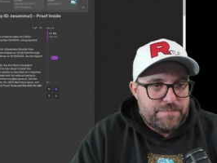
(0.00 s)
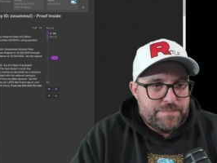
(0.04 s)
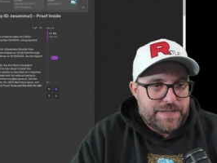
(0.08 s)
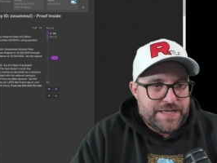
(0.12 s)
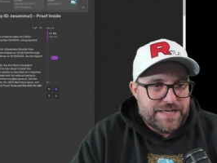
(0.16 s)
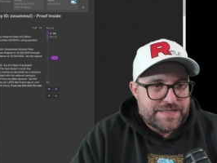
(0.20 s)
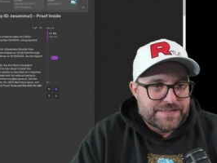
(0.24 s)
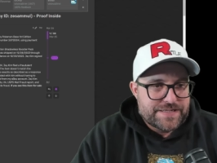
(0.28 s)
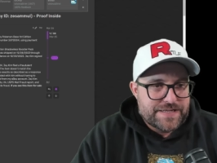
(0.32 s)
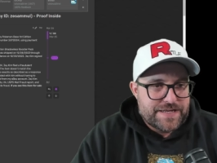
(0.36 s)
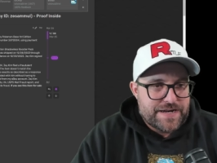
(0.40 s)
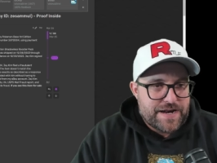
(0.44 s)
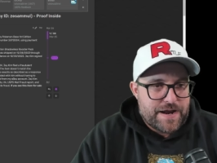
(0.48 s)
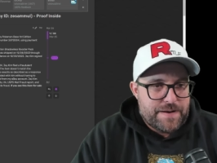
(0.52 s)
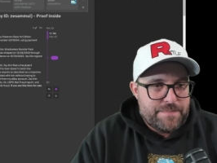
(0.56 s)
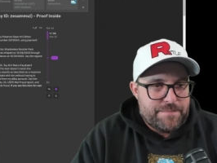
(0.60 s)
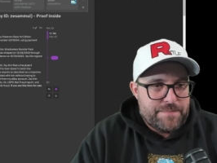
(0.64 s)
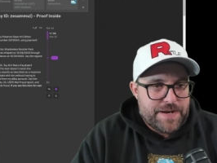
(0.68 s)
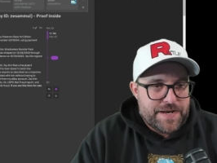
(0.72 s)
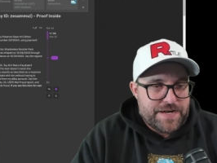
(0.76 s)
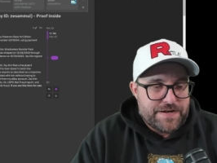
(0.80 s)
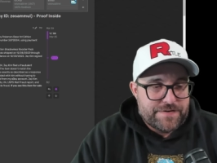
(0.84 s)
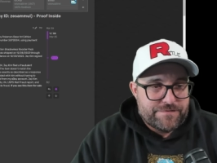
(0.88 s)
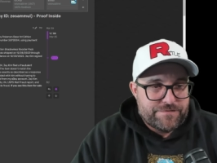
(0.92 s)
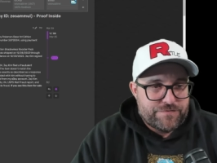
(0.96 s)
PSA 9
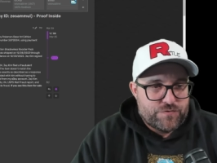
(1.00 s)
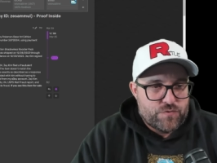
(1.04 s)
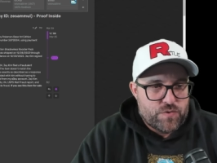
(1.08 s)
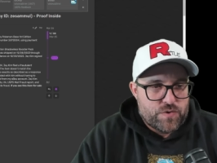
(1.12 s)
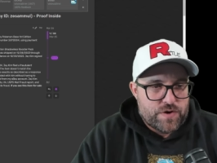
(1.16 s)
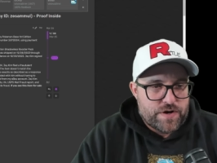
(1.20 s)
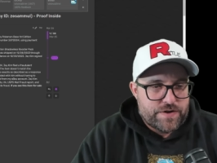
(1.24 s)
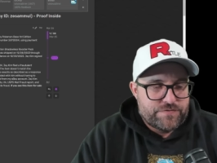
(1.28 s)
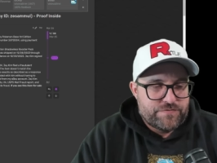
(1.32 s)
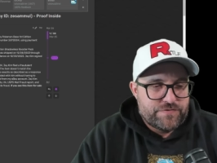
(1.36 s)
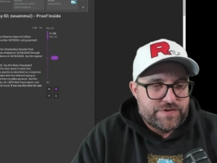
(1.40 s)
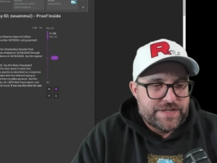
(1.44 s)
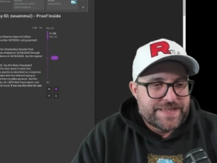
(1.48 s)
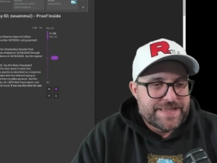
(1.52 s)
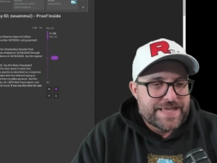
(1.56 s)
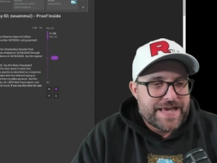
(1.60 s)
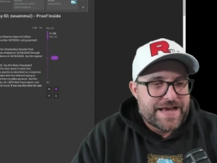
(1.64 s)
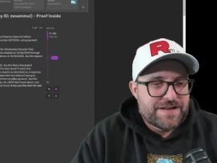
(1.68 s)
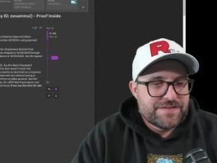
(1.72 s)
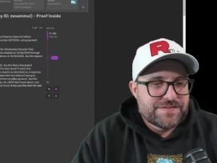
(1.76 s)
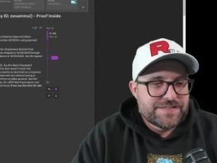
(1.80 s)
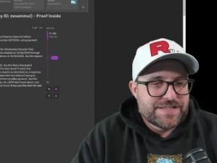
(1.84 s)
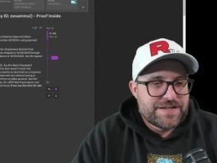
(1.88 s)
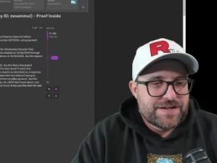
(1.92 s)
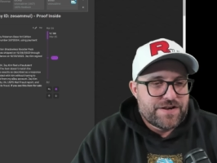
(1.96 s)
mint for
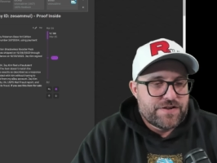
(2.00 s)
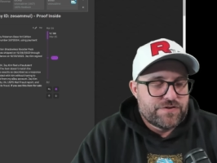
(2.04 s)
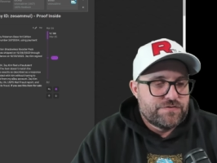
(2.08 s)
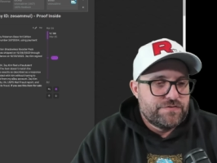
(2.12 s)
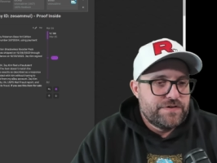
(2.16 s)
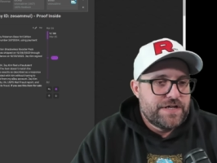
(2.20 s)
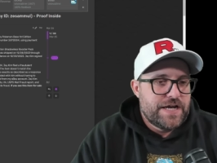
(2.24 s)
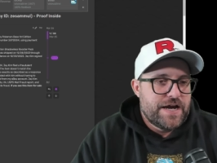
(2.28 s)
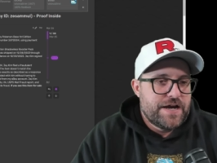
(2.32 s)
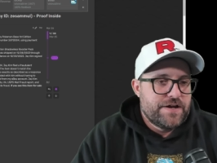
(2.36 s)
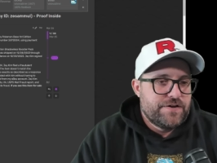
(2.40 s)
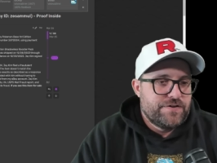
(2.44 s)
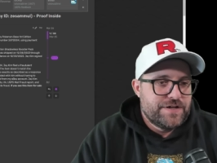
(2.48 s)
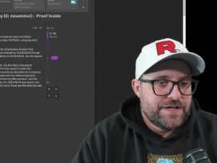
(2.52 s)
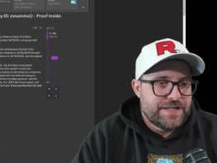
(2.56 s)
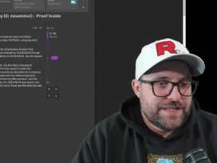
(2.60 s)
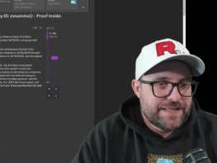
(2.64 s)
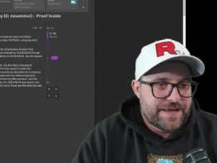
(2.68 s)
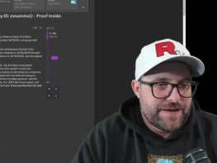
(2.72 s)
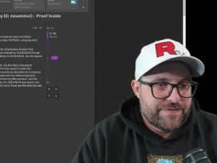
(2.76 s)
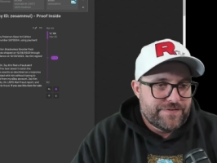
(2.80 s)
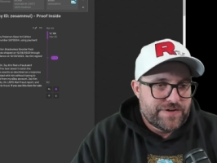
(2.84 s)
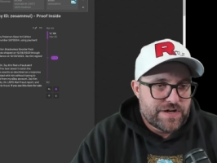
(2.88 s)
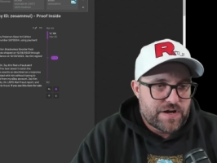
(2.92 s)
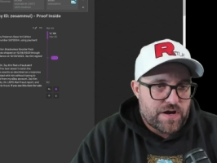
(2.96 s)

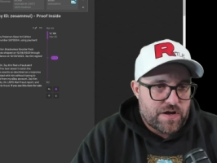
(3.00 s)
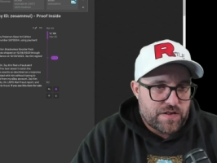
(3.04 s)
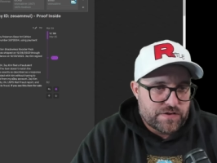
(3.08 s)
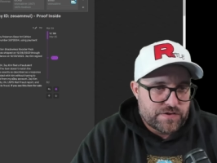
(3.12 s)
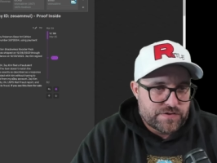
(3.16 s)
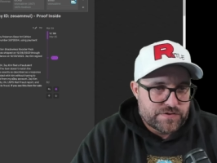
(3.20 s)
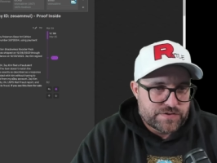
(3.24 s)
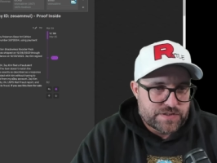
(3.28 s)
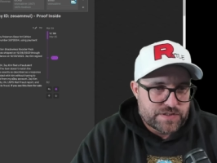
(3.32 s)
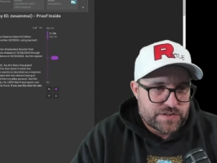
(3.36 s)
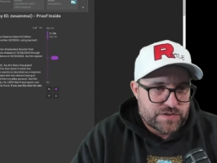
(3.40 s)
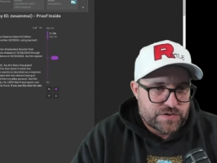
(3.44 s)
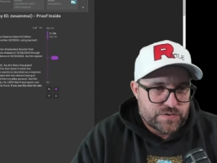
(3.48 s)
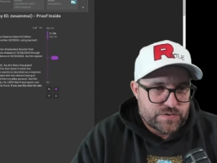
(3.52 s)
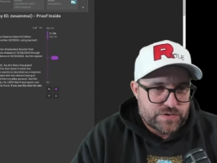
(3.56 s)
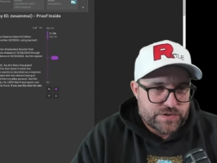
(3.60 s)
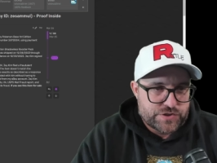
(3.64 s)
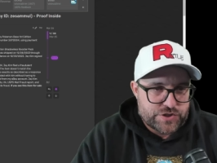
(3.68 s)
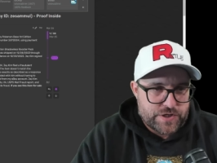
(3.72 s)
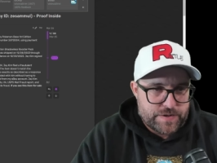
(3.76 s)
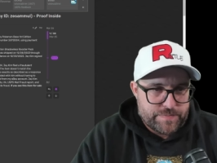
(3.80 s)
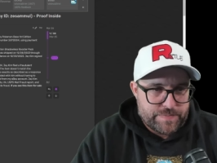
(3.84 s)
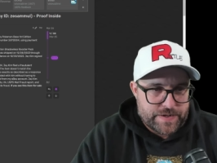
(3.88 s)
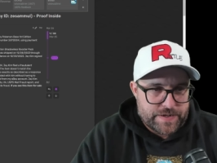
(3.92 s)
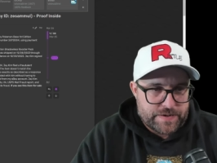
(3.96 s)
$3,311, including
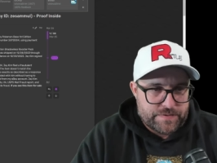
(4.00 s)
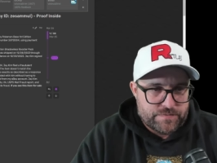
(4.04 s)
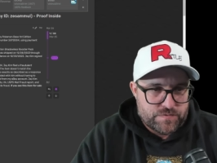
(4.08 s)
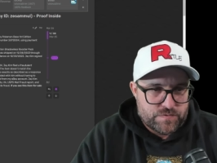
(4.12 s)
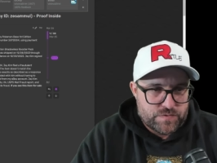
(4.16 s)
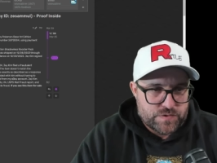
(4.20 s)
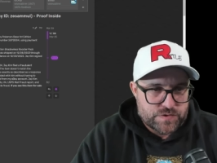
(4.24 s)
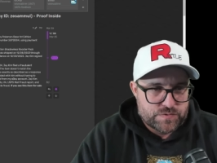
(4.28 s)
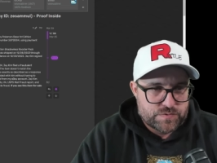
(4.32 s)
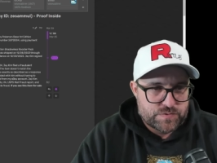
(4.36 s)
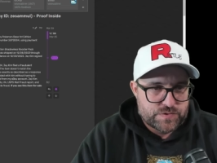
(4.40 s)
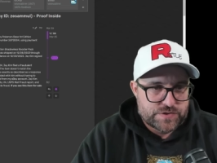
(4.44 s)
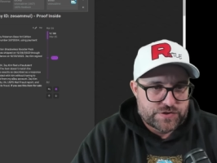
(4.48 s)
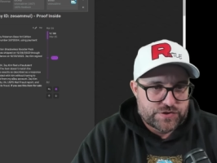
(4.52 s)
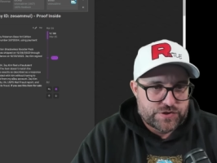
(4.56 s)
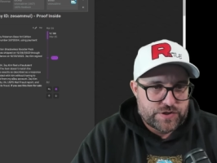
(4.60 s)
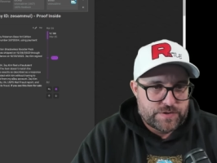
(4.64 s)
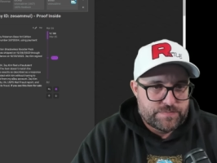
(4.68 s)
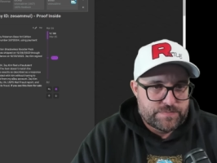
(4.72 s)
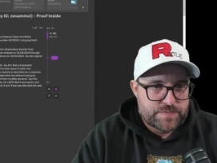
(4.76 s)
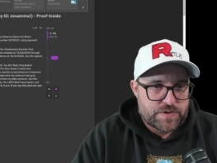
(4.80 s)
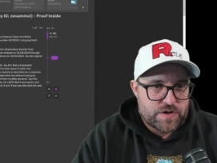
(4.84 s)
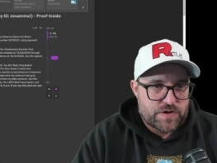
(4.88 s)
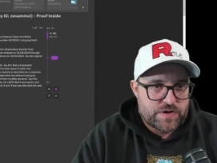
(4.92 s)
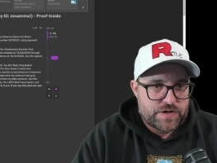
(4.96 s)
shipping, which was
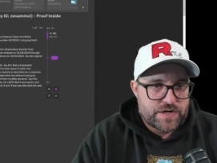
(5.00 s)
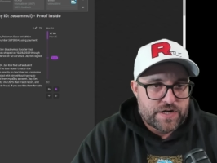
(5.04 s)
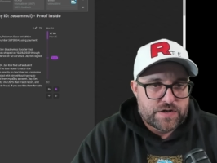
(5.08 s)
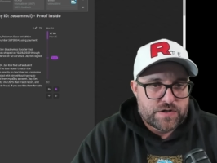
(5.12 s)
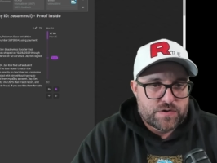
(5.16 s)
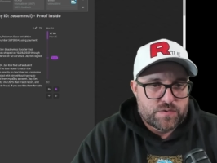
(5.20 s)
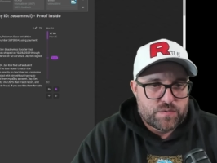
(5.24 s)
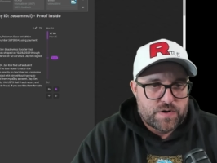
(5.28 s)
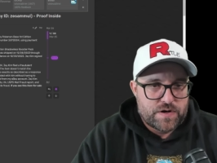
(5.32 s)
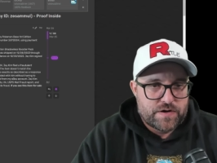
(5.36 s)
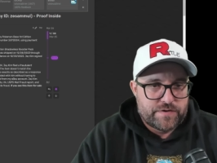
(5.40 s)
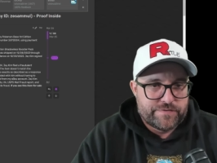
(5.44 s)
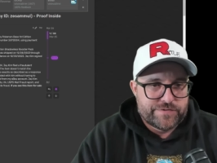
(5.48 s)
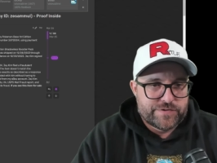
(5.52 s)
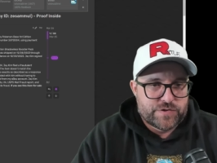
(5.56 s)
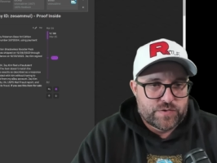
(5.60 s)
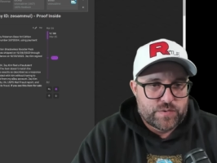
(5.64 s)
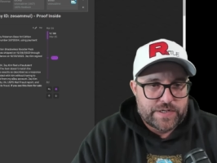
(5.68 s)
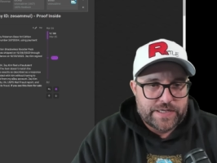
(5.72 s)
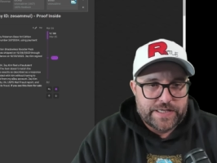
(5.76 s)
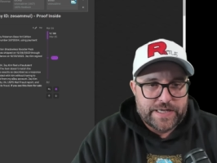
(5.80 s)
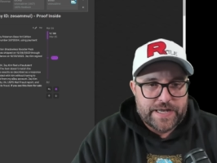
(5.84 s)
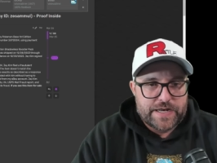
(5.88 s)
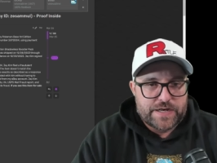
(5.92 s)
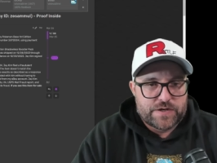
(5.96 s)
shipped on
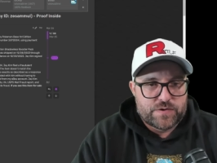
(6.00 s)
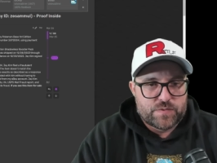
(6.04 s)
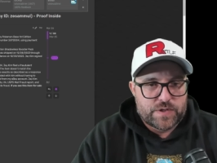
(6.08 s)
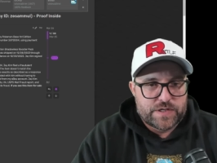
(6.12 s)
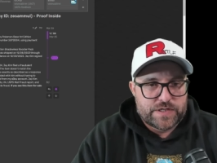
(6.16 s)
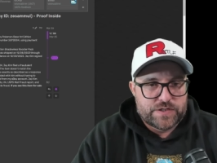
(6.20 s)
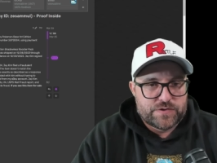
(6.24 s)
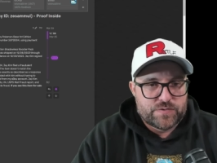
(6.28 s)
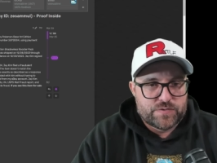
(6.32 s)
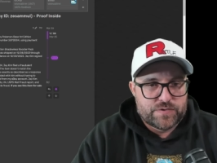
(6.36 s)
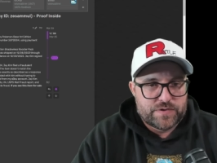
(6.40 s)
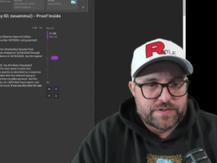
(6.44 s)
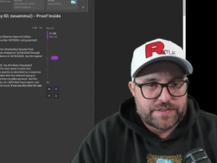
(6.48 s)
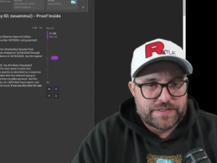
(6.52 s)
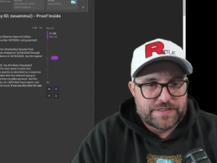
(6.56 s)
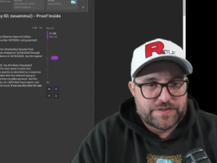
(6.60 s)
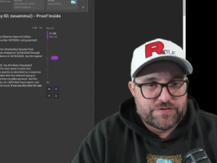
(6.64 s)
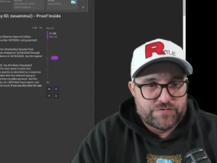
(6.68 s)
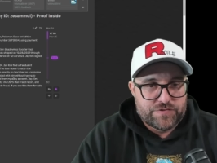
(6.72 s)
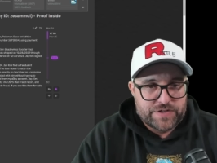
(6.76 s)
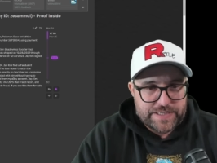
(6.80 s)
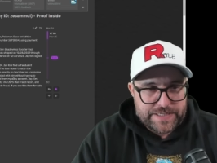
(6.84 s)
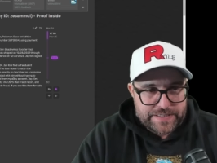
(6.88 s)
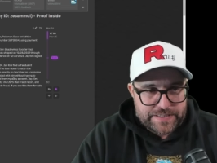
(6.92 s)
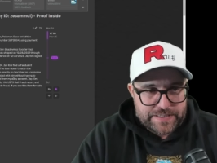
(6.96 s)

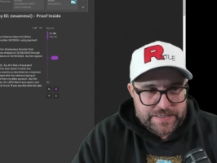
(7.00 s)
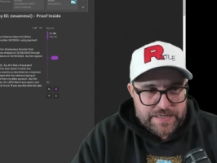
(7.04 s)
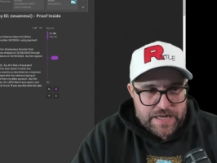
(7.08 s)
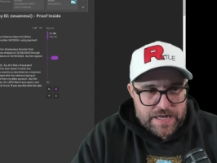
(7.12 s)
12/28/2023